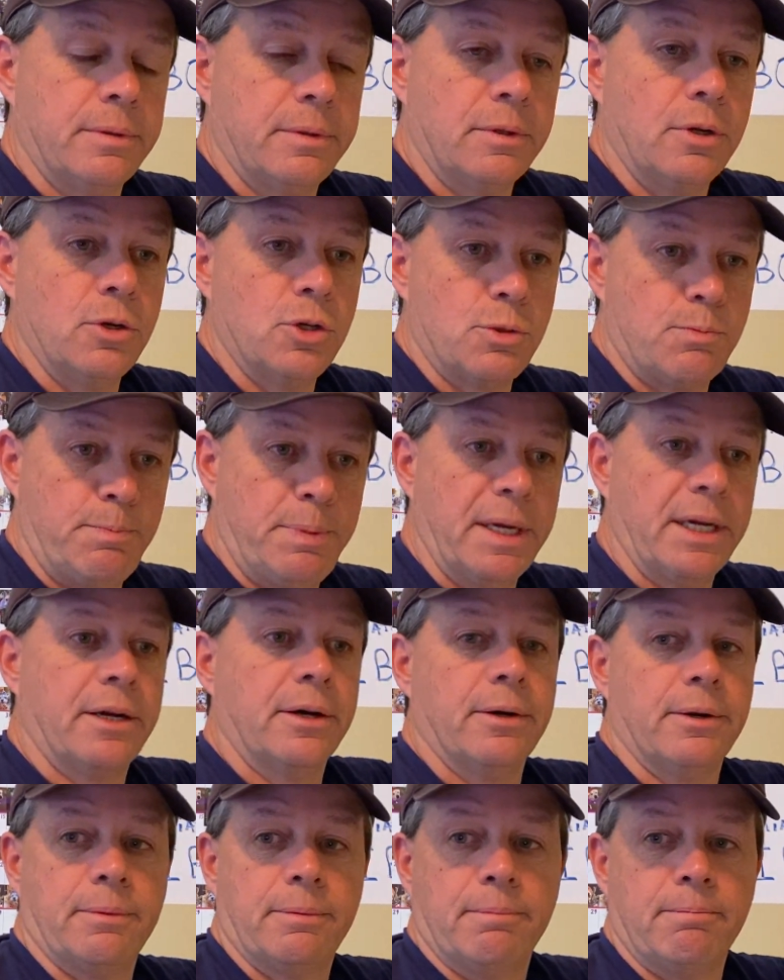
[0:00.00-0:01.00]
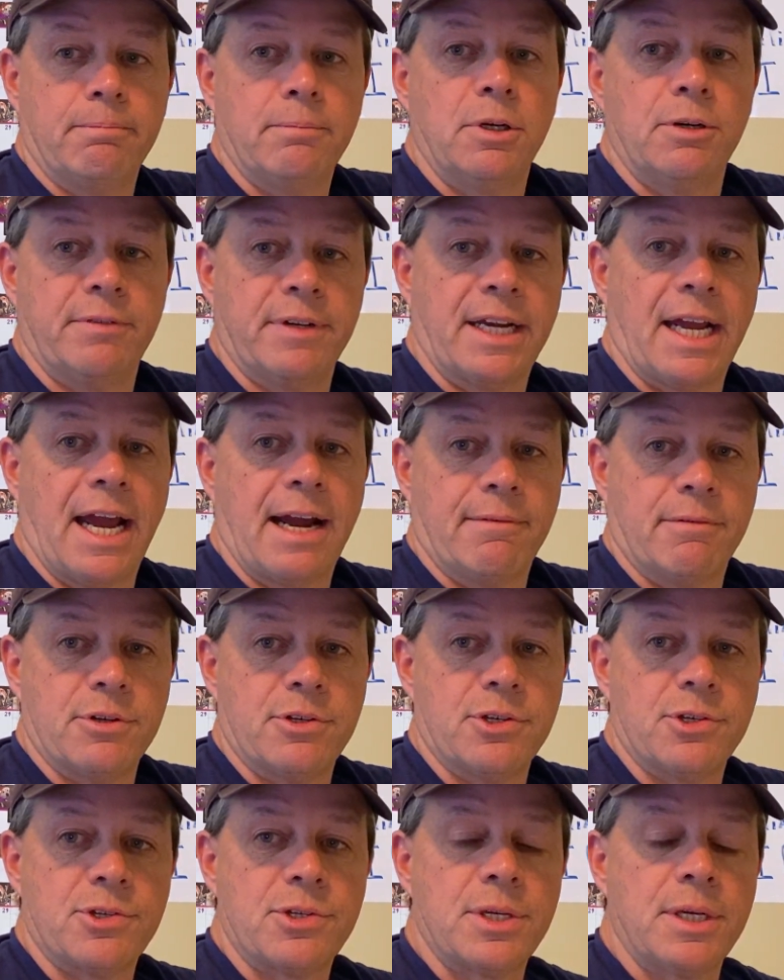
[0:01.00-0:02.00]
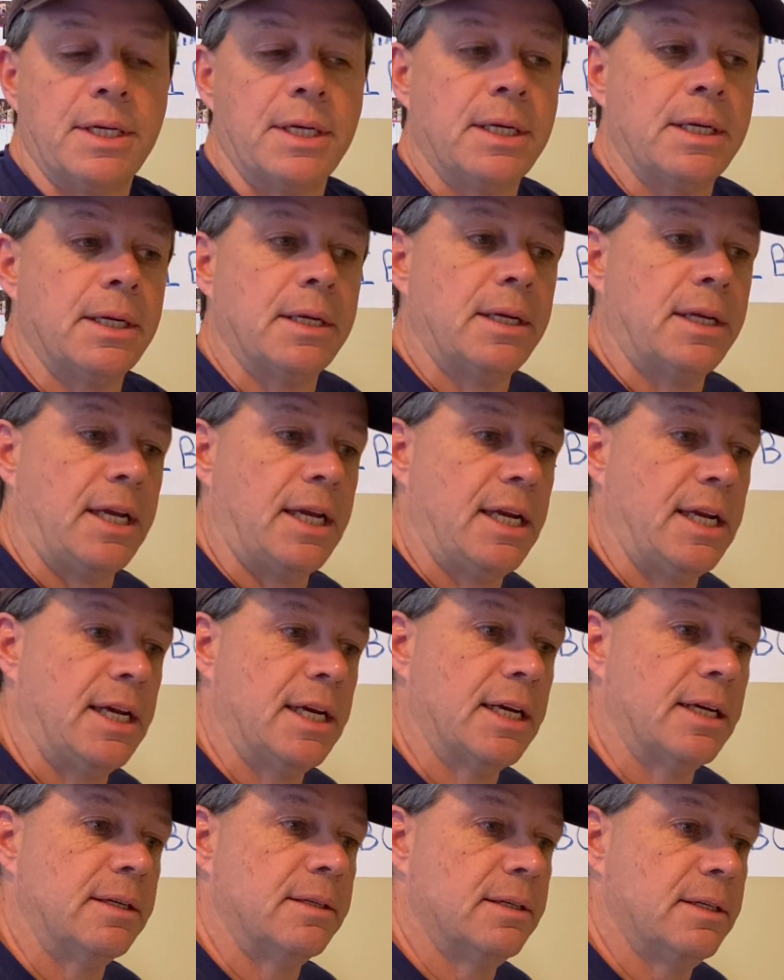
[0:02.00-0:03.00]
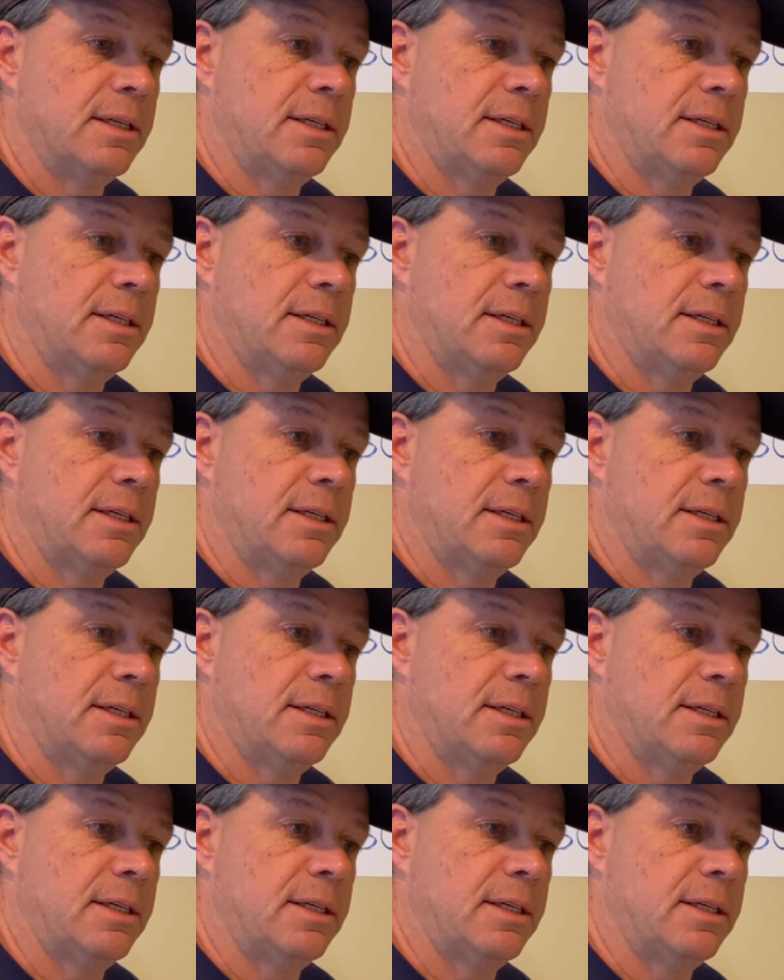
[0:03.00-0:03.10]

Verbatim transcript: those bigger moving averages and